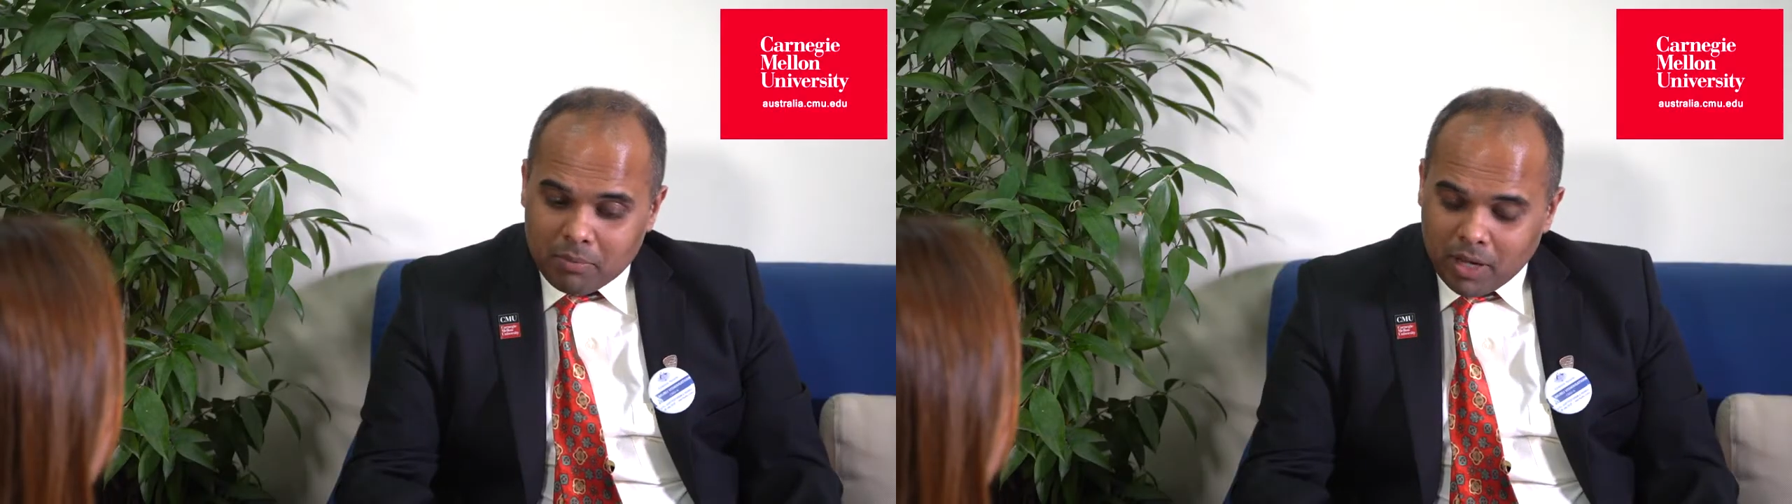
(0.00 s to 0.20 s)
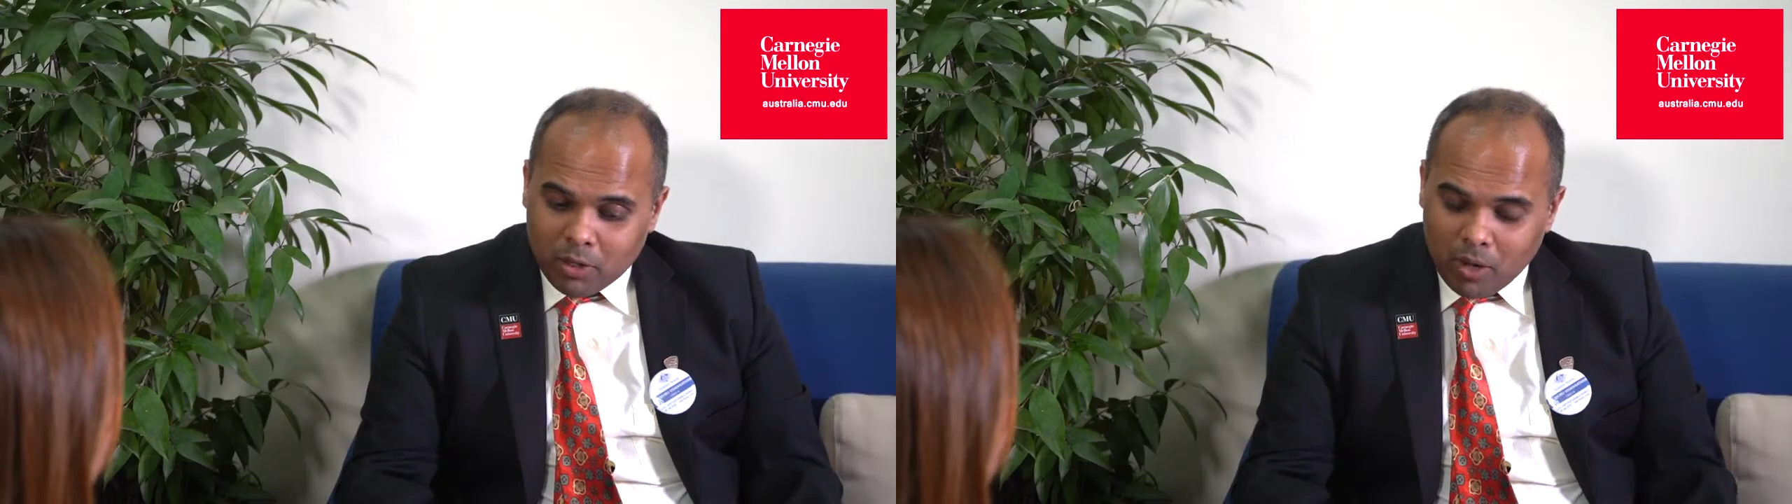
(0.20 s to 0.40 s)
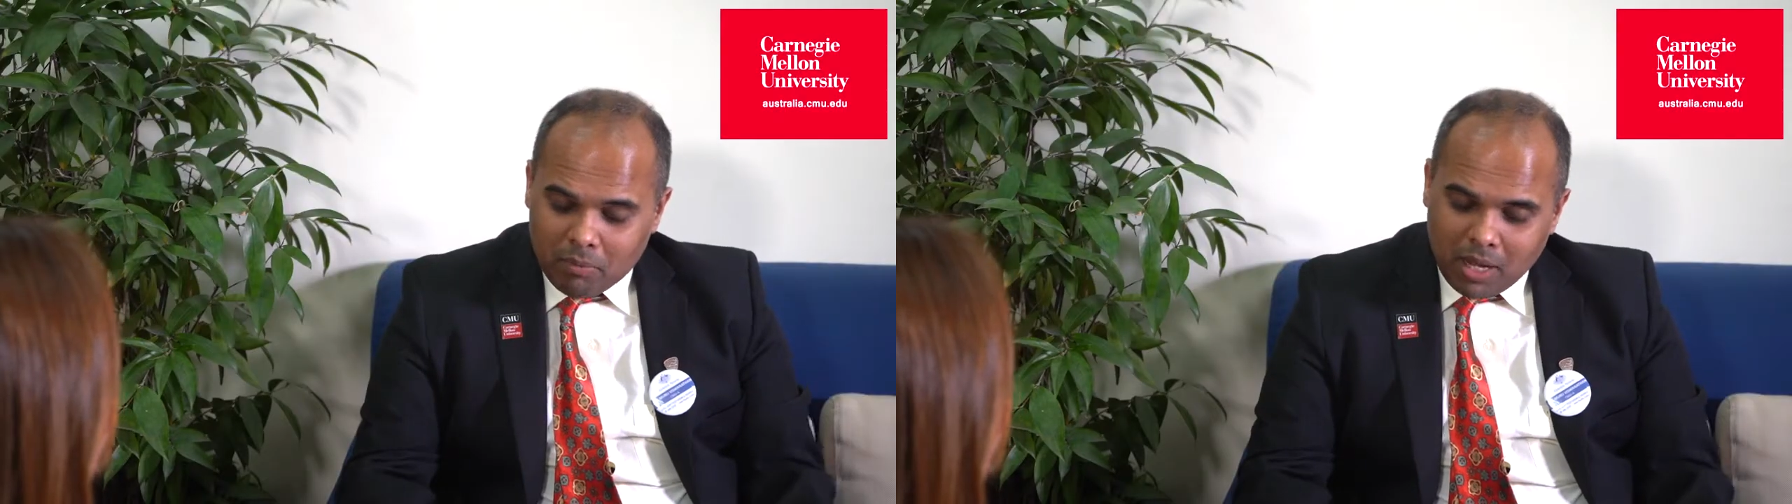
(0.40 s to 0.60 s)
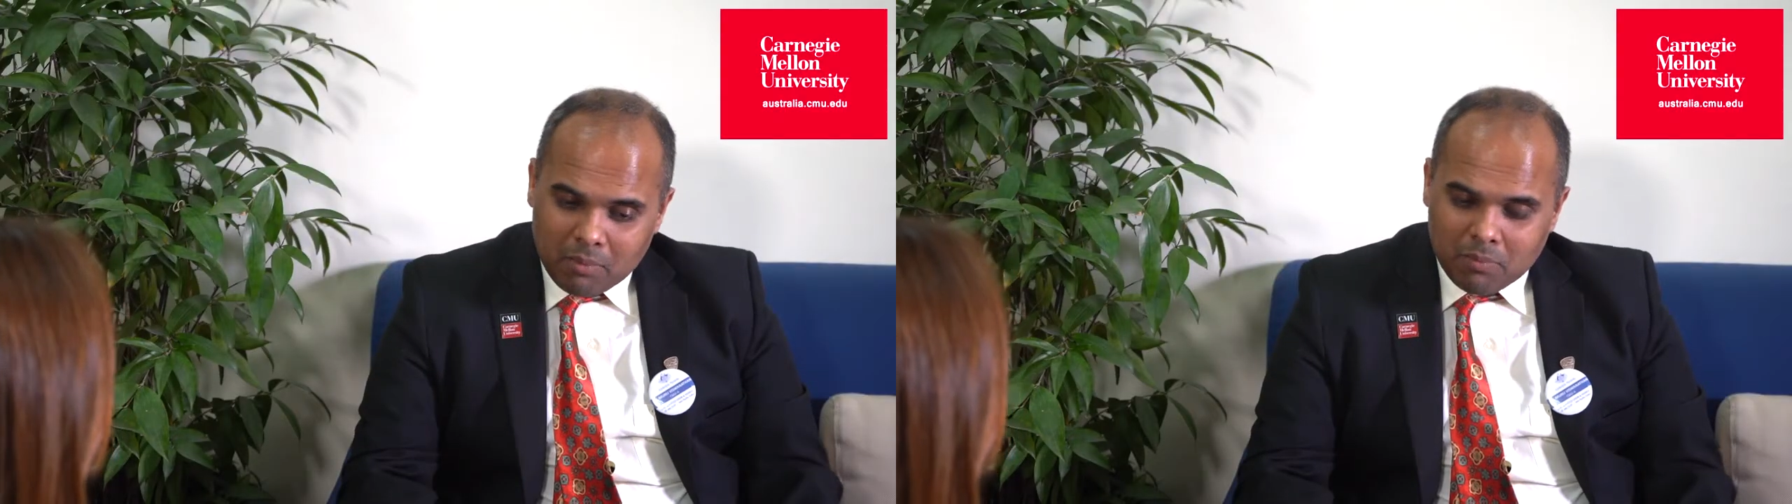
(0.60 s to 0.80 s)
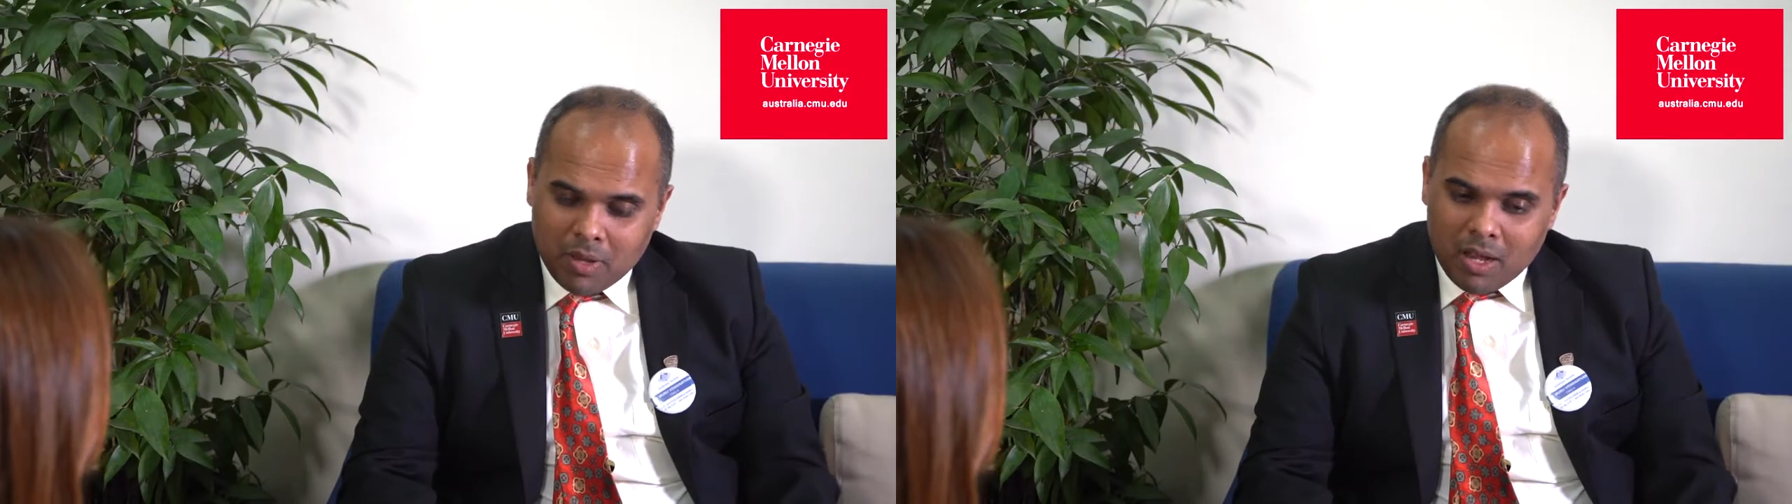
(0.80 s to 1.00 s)
I'm
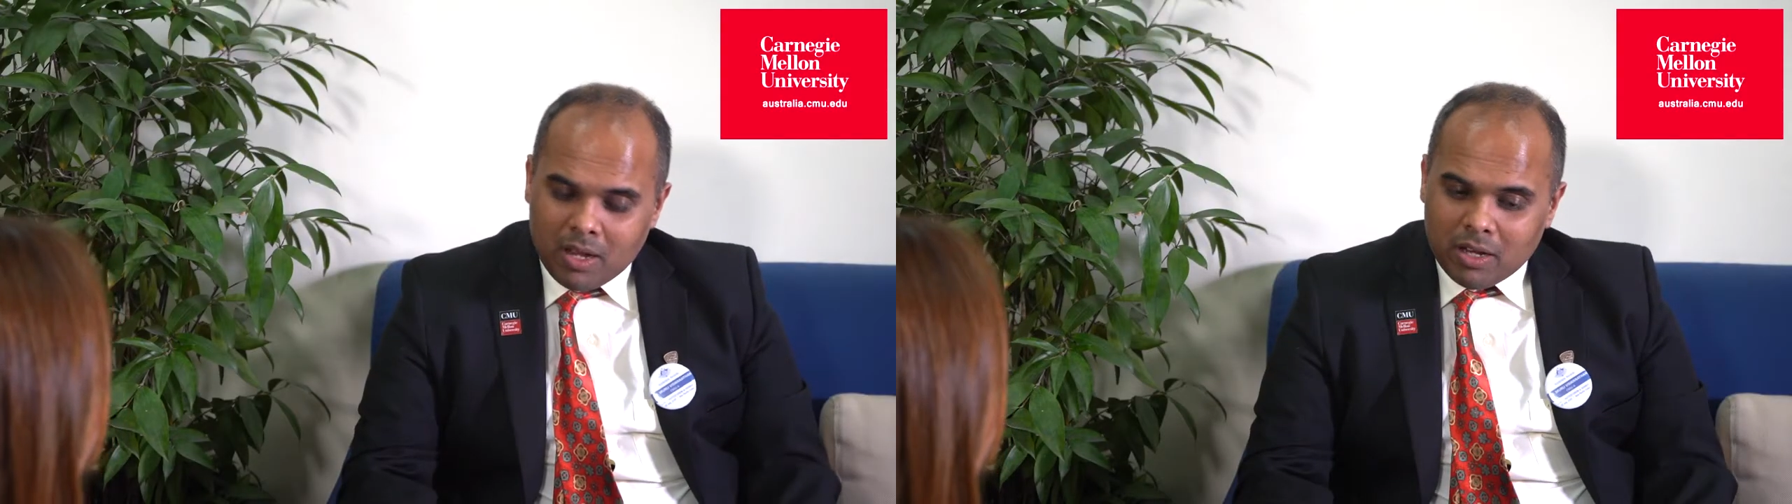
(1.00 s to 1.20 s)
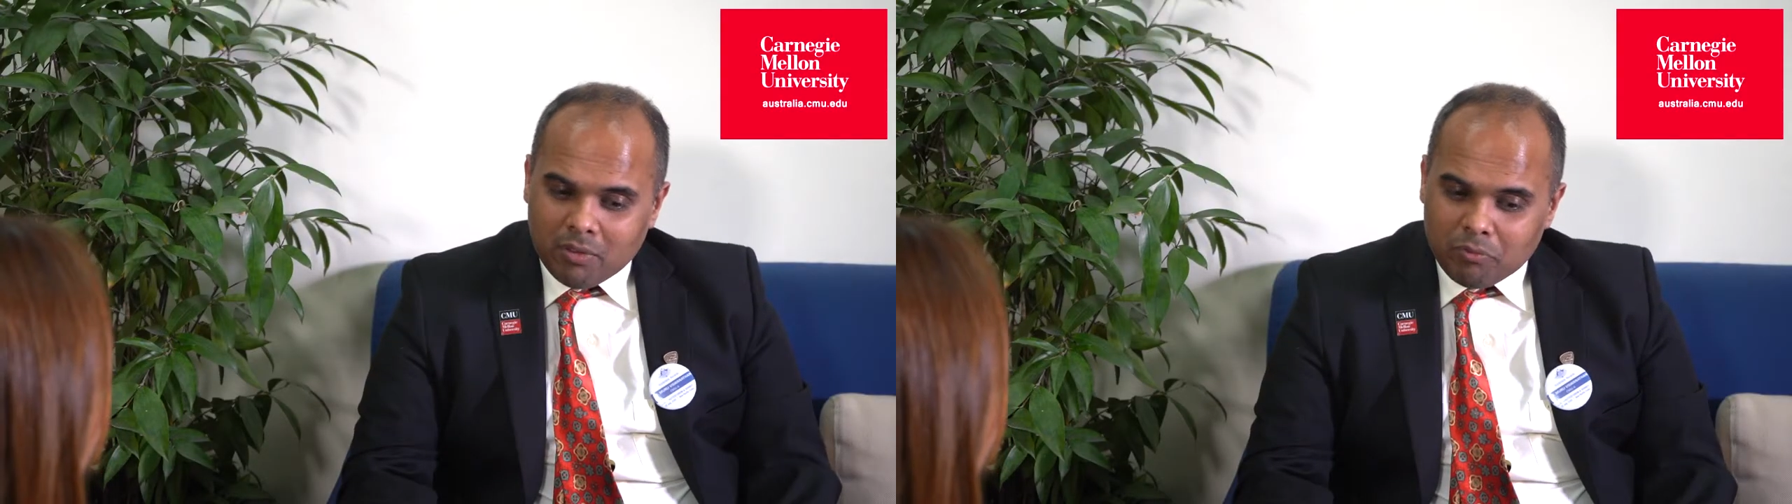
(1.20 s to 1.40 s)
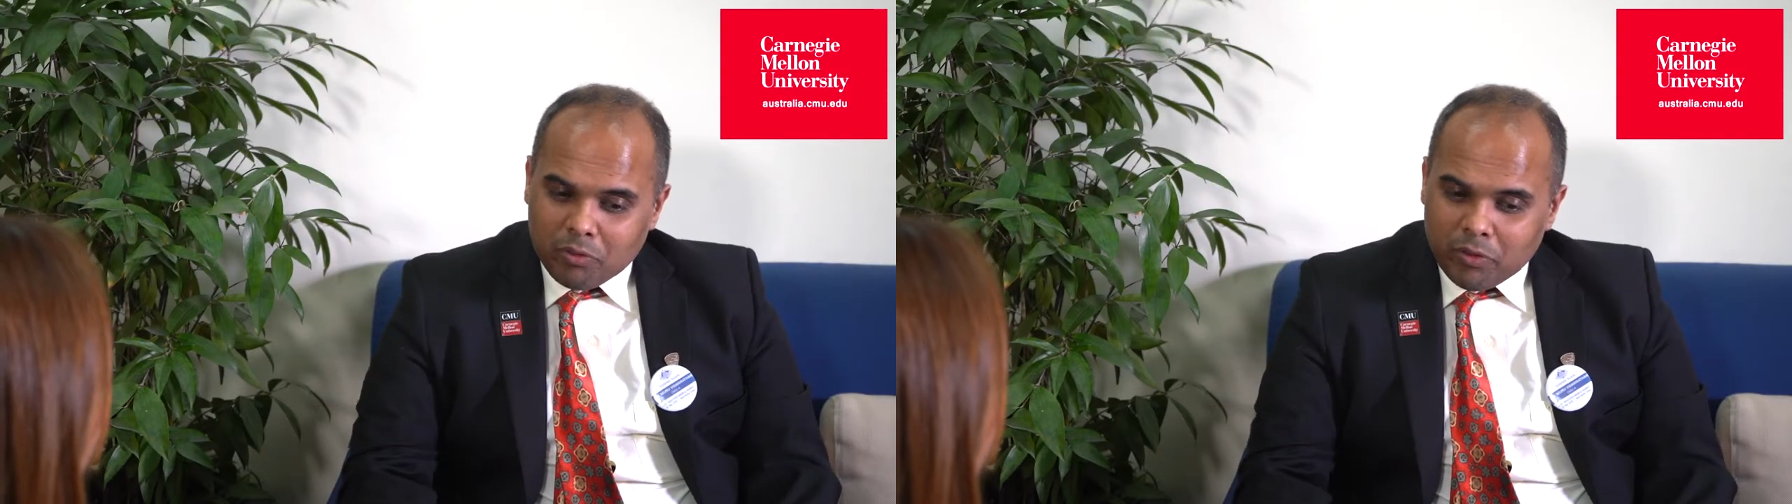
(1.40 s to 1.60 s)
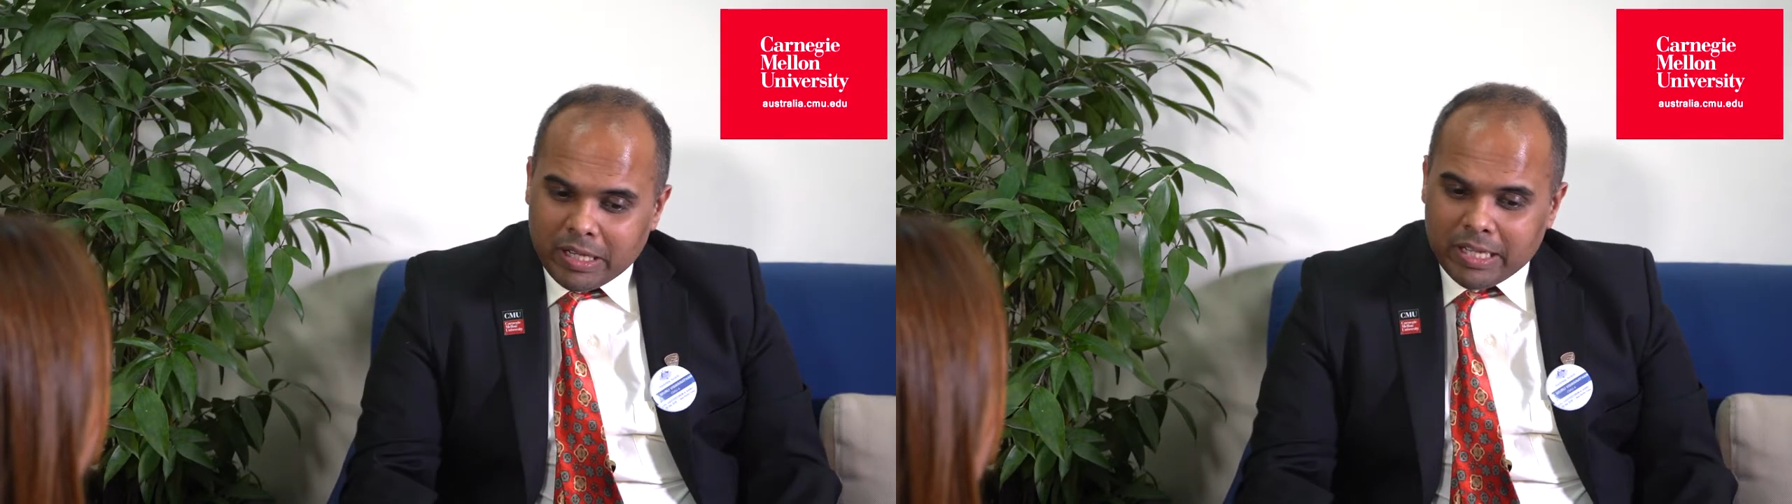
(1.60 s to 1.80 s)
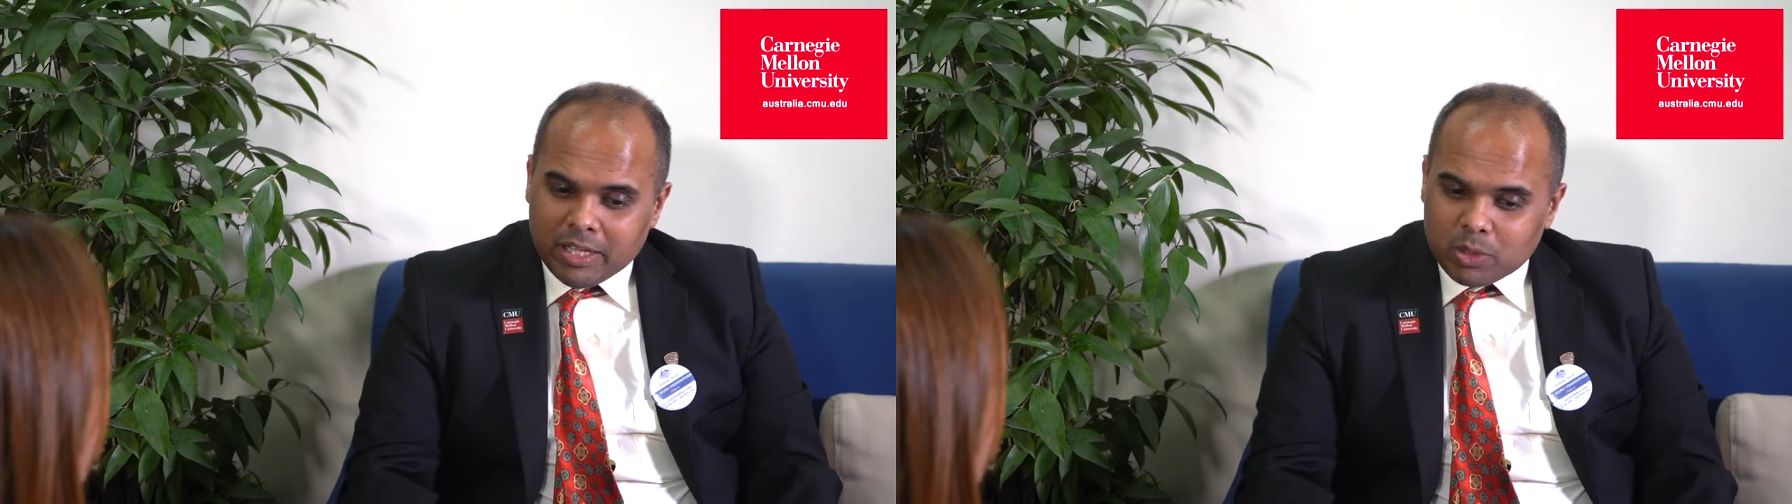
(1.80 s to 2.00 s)

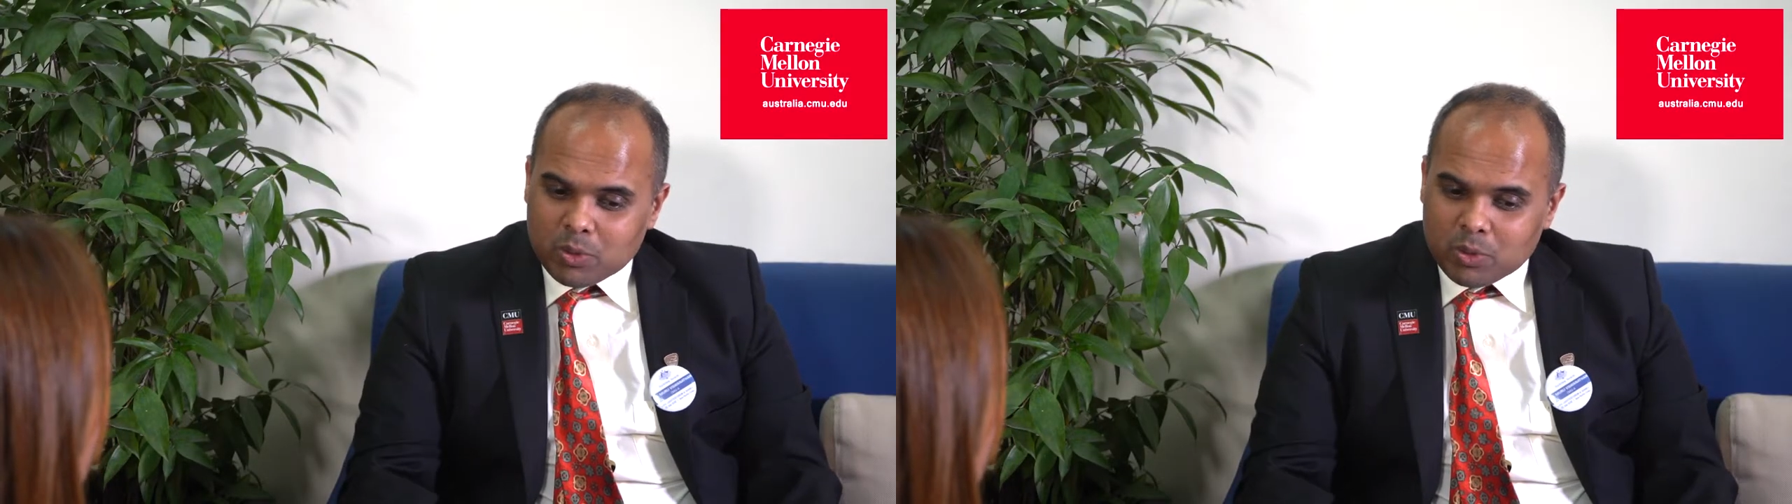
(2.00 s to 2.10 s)
really